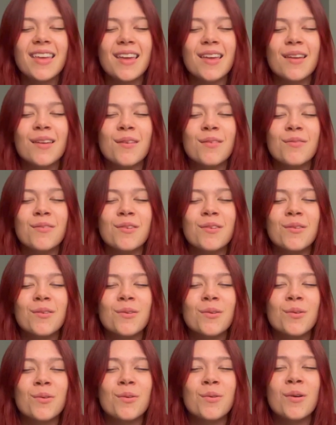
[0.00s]
gave
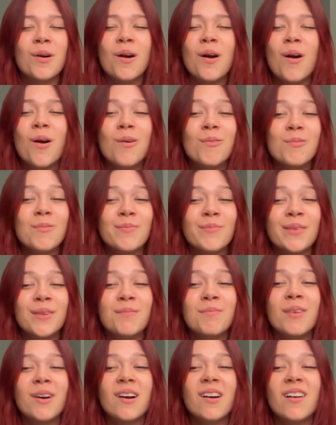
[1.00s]
you a home
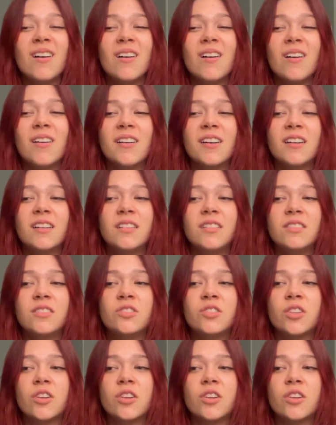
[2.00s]
in my heart.